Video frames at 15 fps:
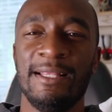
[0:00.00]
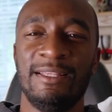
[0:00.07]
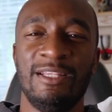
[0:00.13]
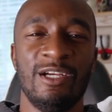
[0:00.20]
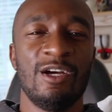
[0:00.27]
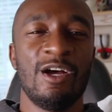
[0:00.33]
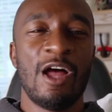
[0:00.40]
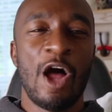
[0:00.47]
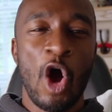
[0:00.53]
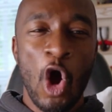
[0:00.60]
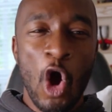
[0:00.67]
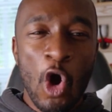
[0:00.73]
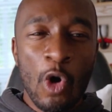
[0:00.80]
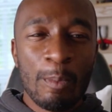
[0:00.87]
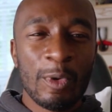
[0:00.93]
the
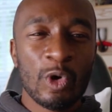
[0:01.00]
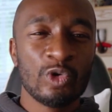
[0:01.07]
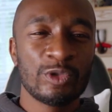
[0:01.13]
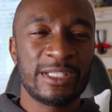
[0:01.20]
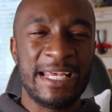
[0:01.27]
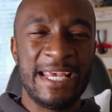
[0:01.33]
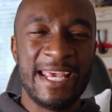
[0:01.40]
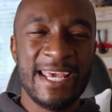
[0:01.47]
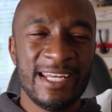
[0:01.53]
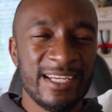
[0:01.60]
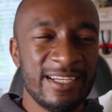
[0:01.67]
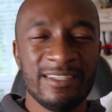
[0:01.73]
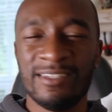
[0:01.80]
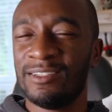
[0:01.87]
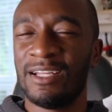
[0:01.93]
almost
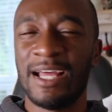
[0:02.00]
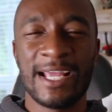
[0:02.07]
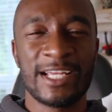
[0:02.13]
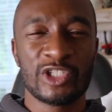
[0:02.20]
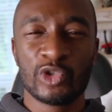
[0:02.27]
hidden like